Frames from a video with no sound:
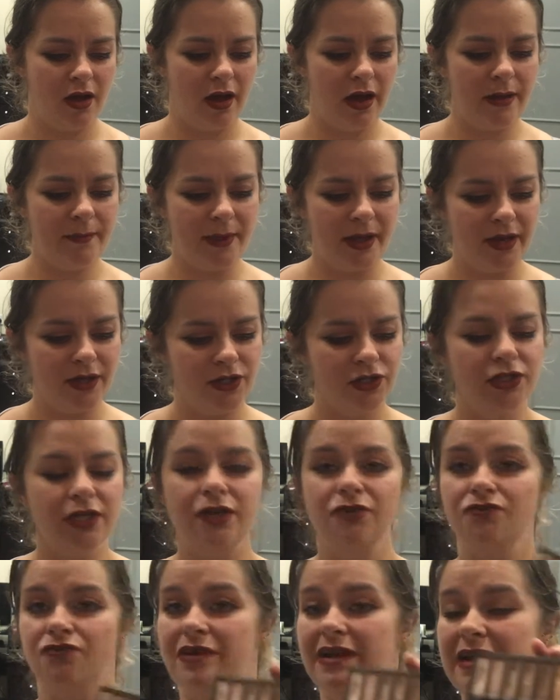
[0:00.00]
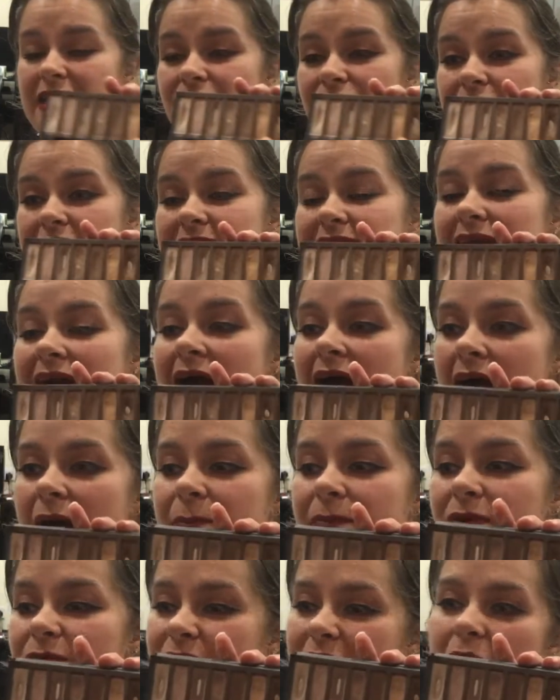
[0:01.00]
I'm actually really
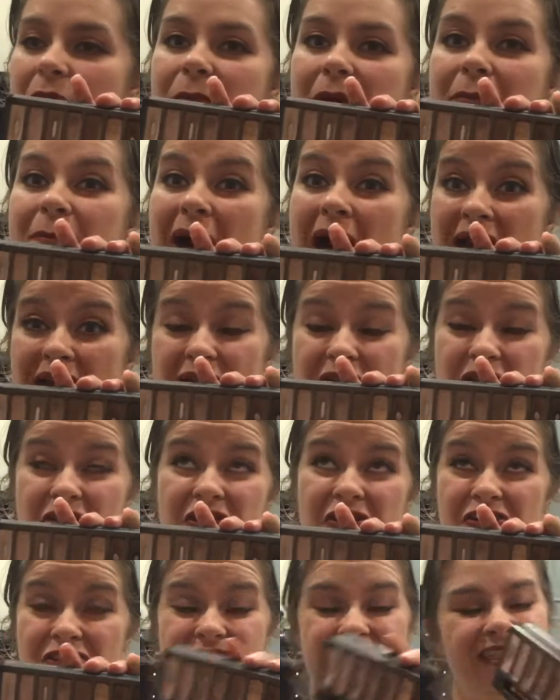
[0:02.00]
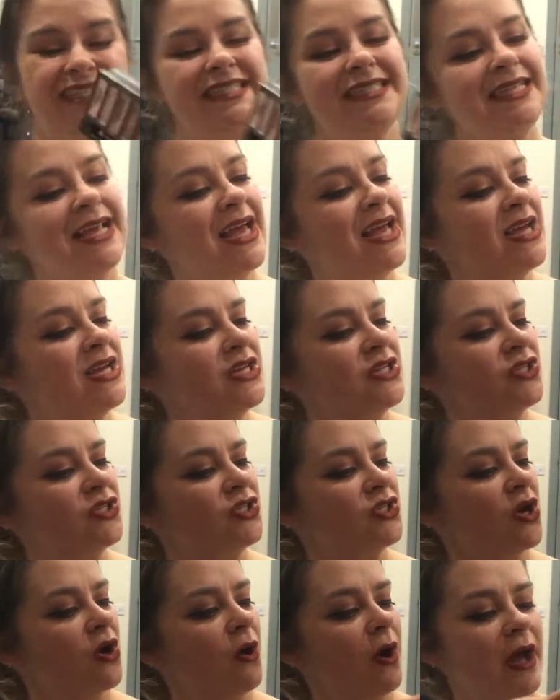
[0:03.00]
happy with how my palette looks.
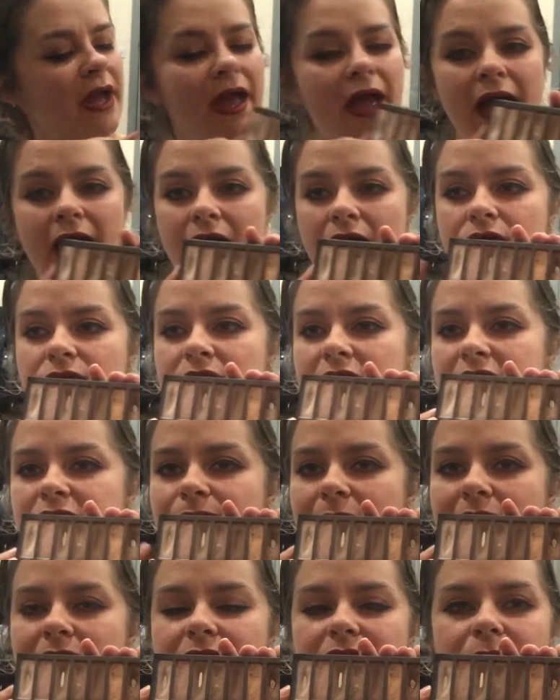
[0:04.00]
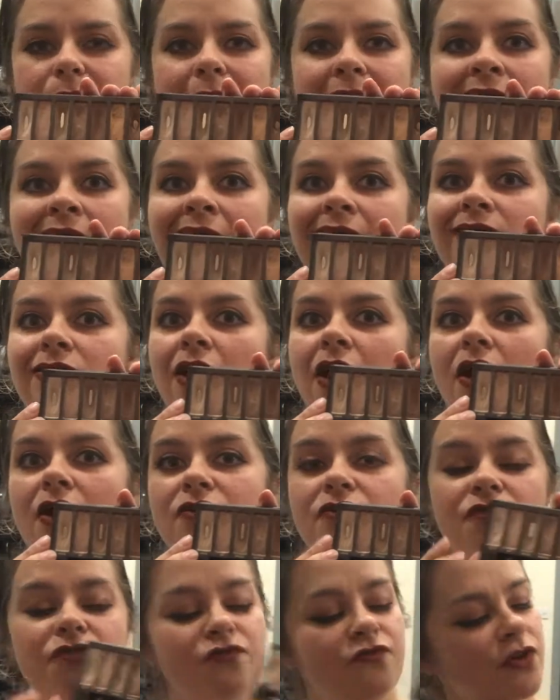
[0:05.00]
So I have expanded the pan
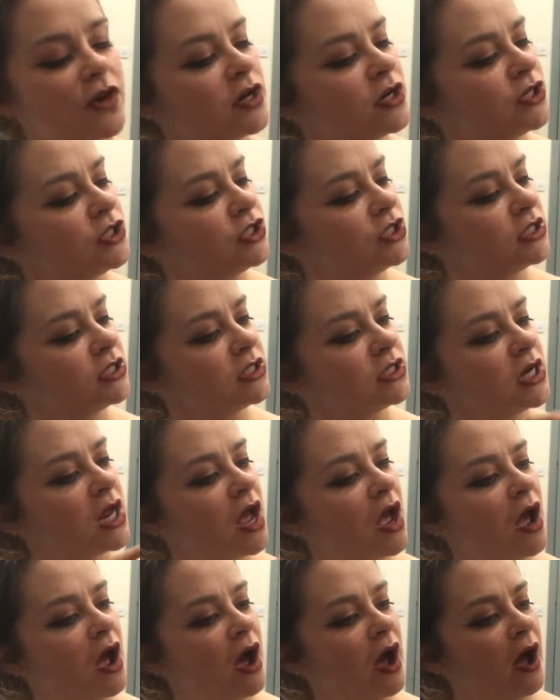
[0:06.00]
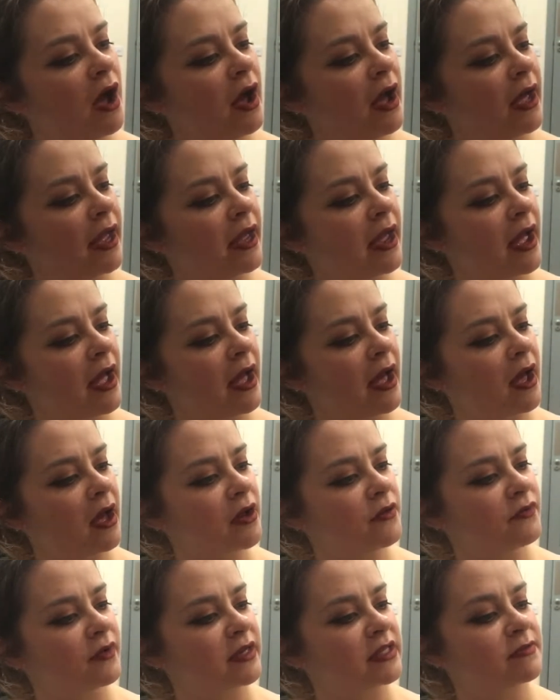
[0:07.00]
on Virgin. I
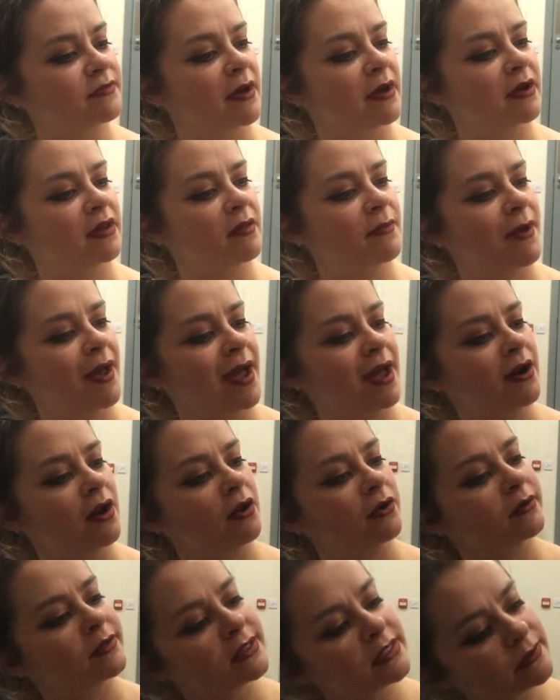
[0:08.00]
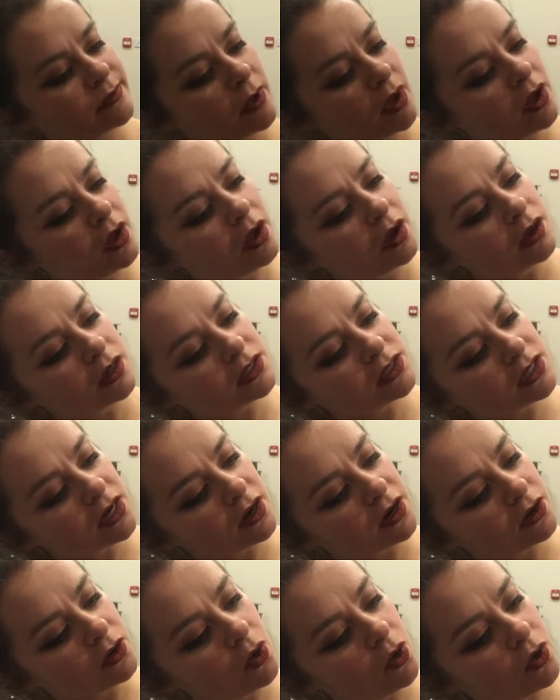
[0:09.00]
have expanded the pan on Smog,
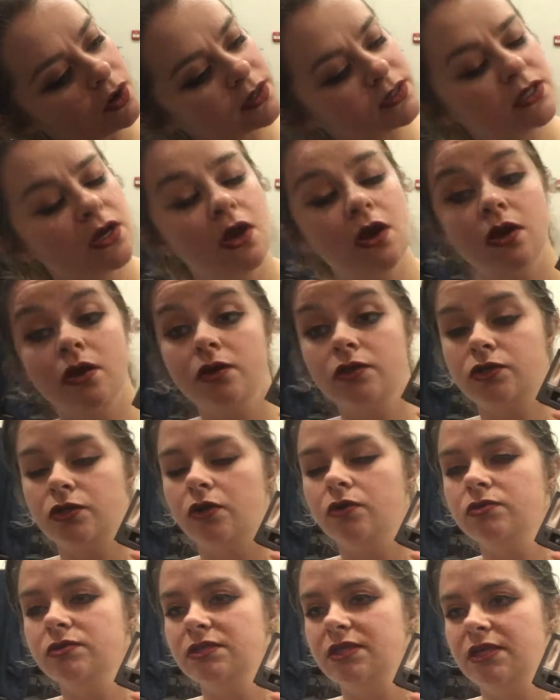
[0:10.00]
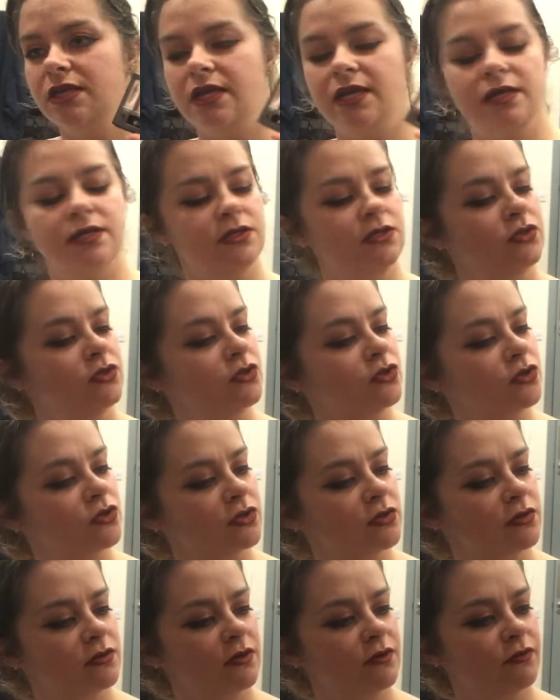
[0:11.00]
Dark Horse. Toasted is
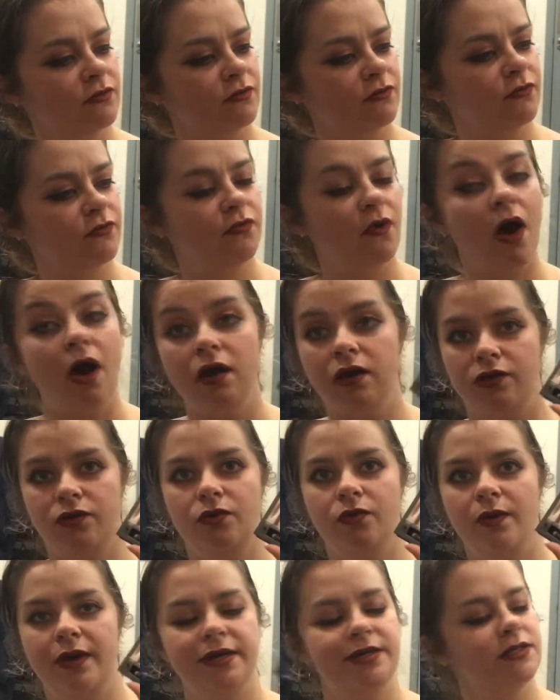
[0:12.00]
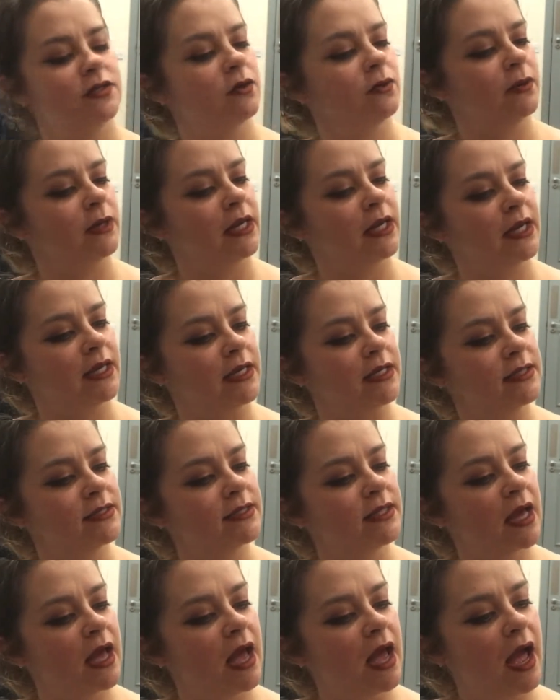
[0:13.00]
just fallen away, so when it
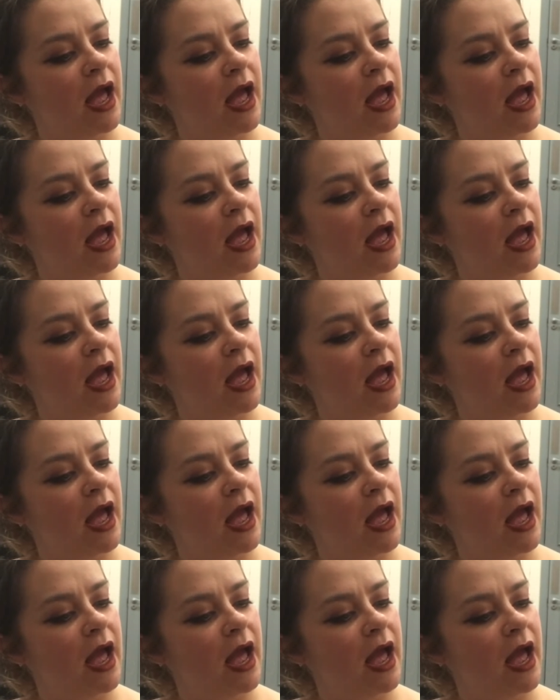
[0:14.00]
is.